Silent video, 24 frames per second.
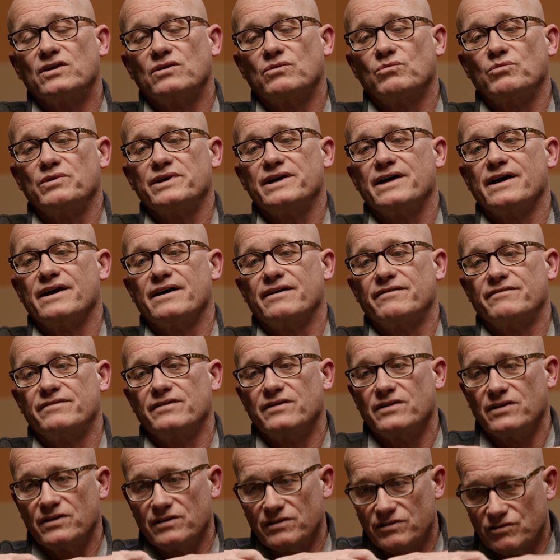we have
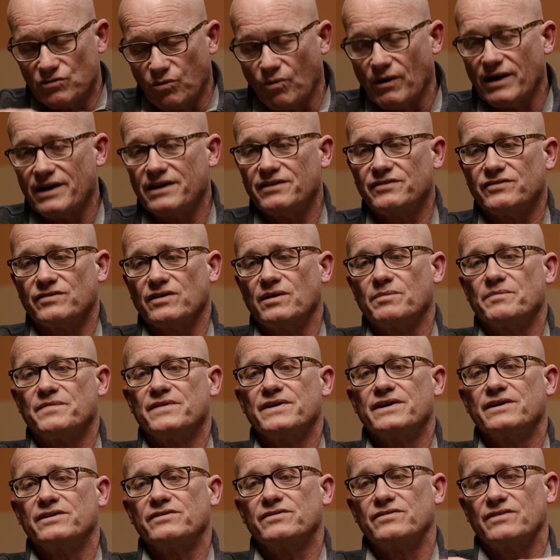
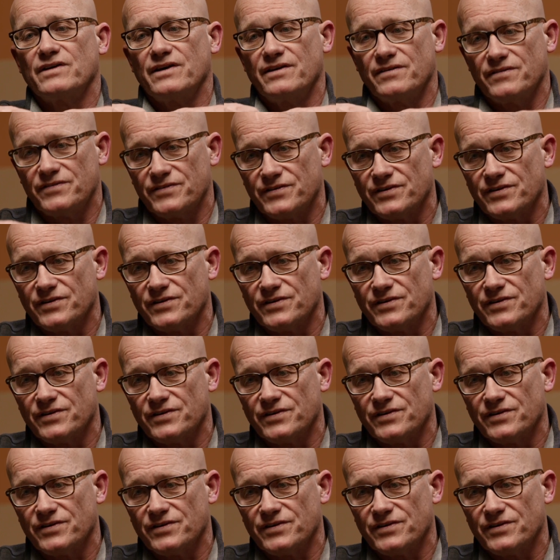20-somethings and